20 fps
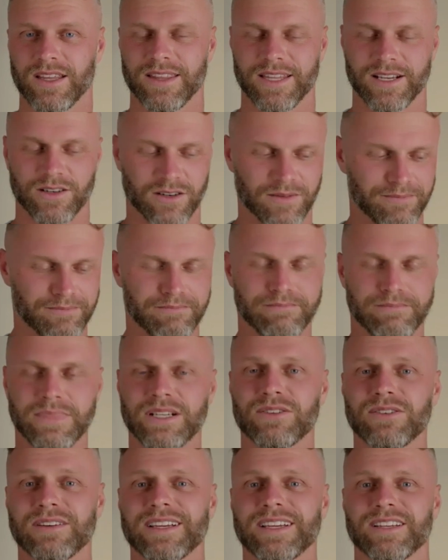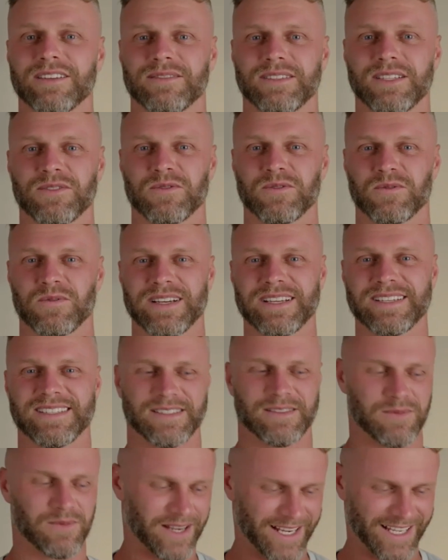There are a myriad of different
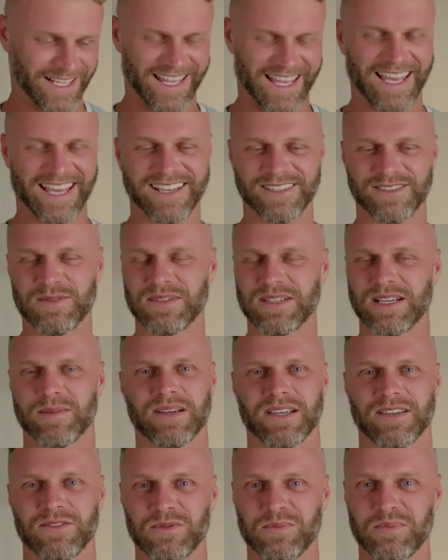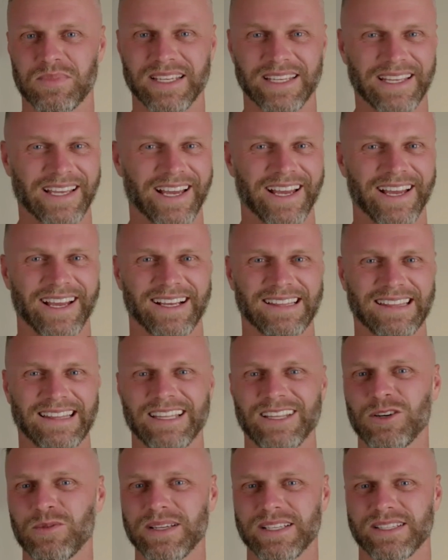reasons why a cancel number could be a
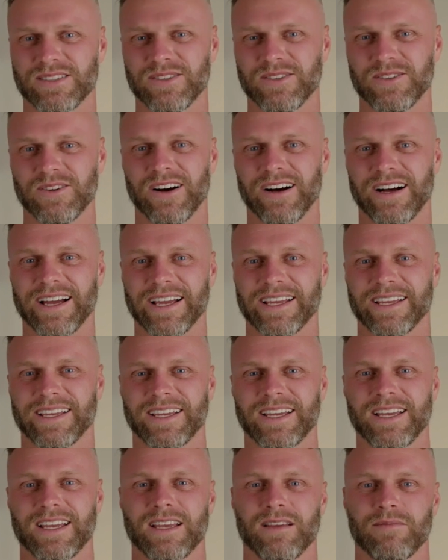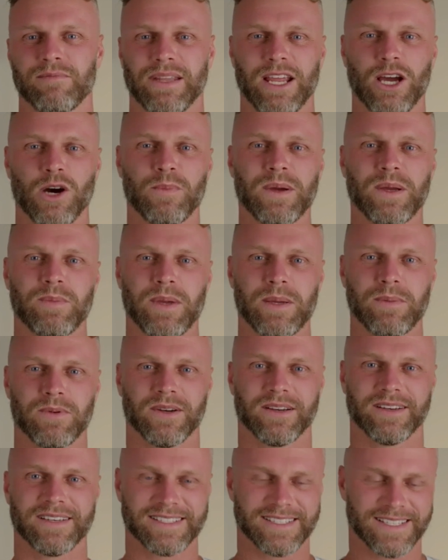little bit too high, but helping people
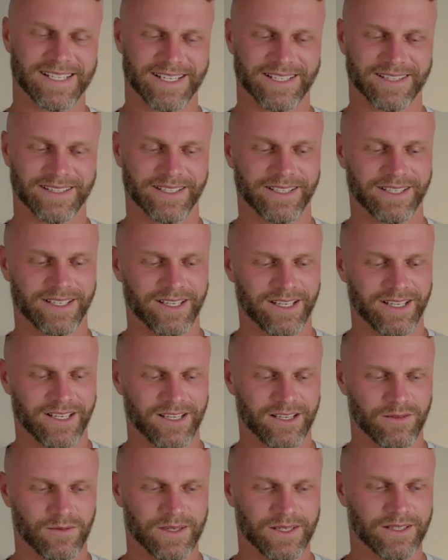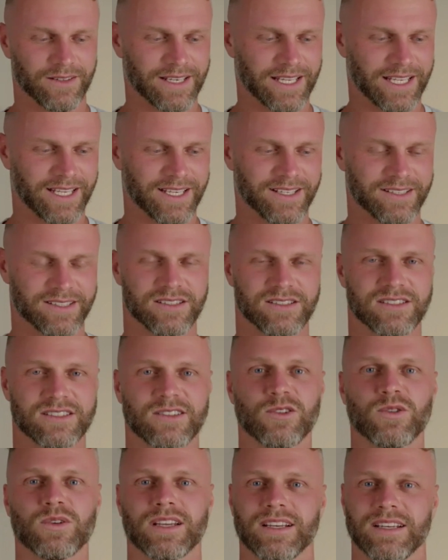to understand that we're not here to just
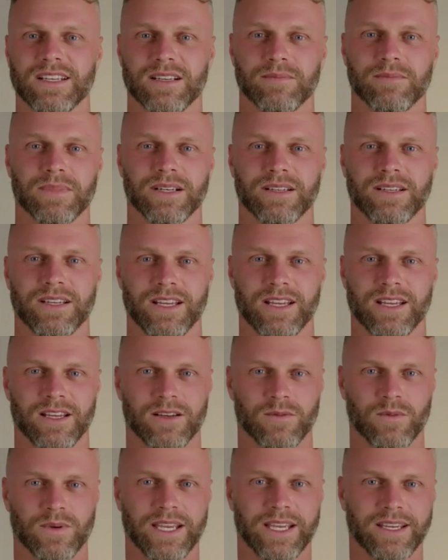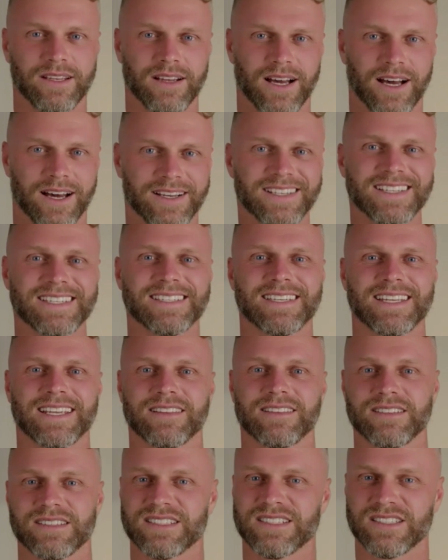look at a number. We're here to
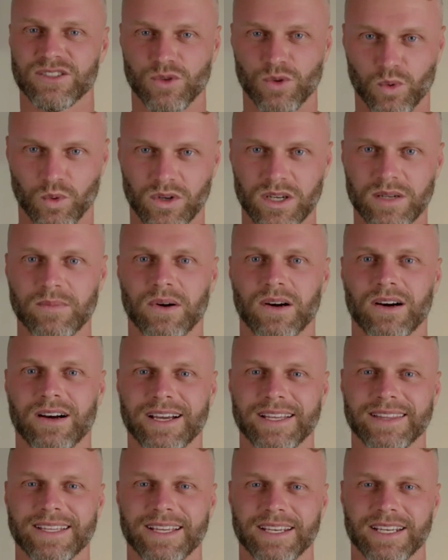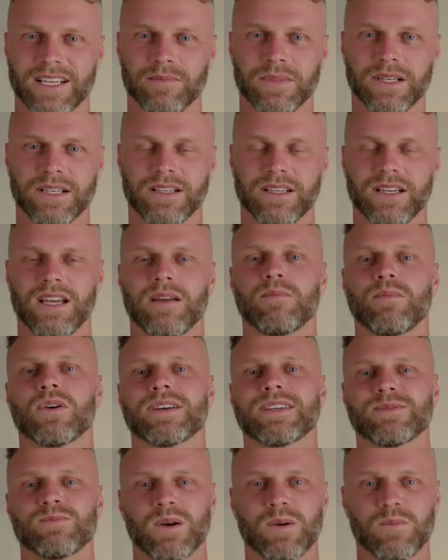understand the story behind that number,
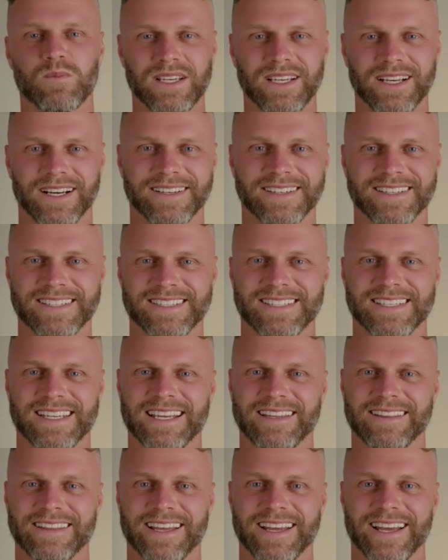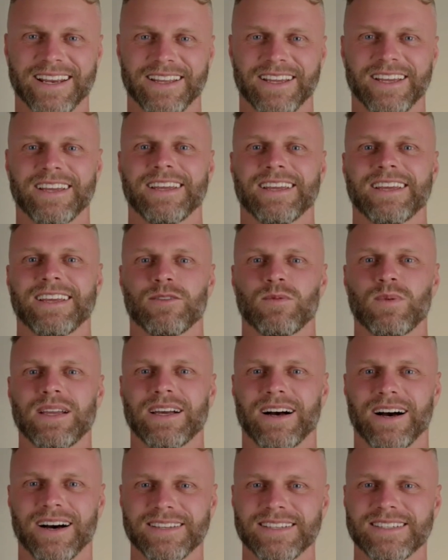because when we understand that, we
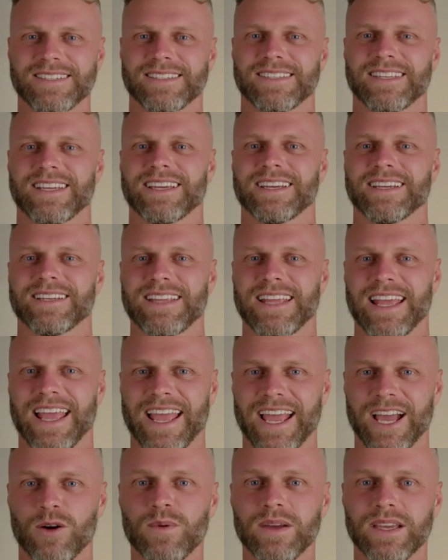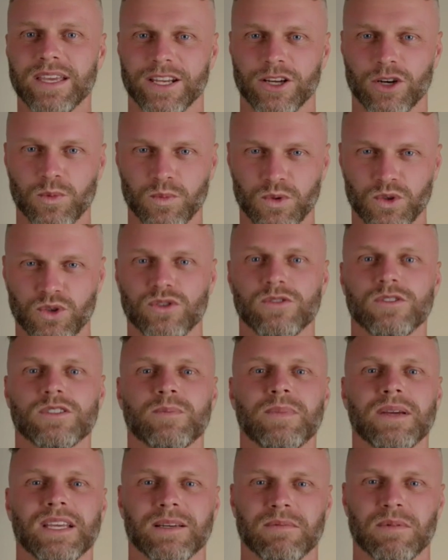understand how we can help you to
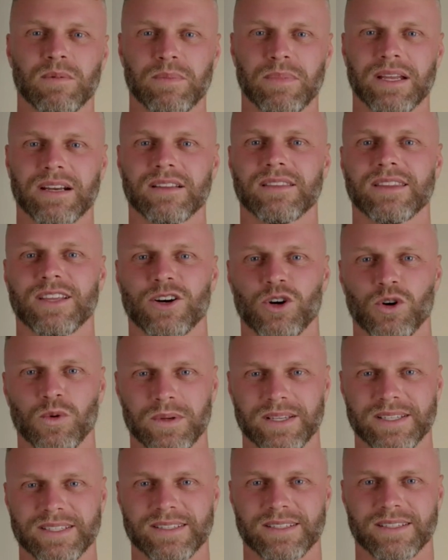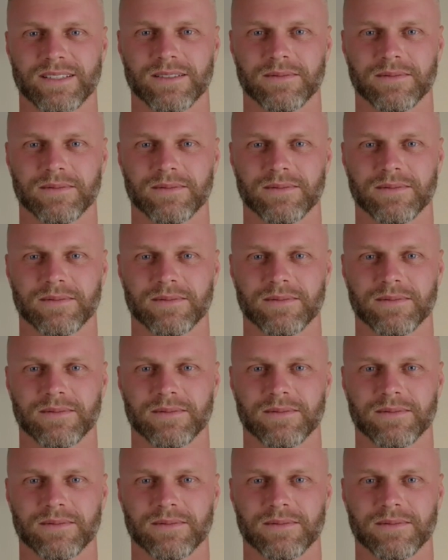become a better therapist.